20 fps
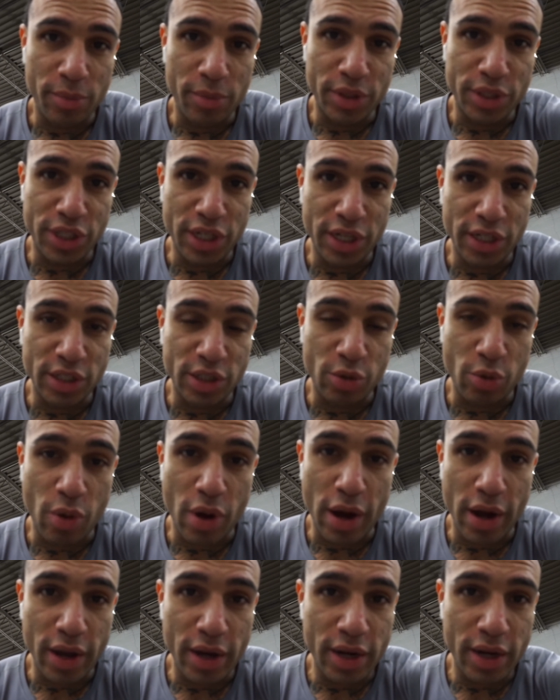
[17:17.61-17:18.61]
machine
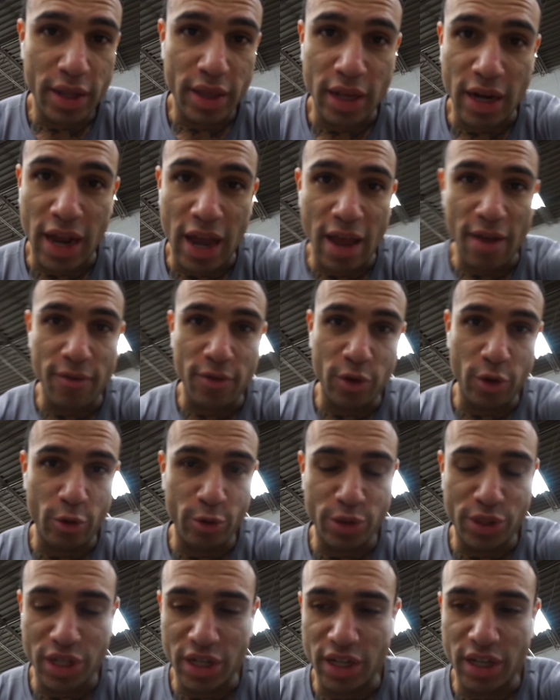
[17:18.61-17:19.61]
squat that I haven't
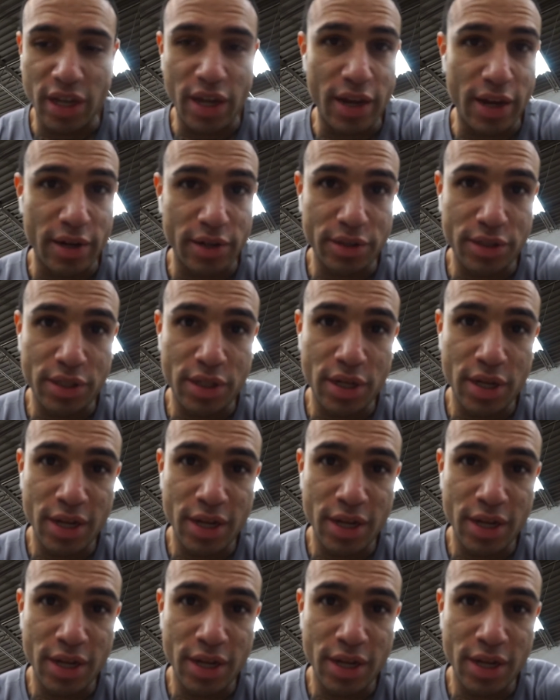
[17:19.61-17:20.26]
used in years.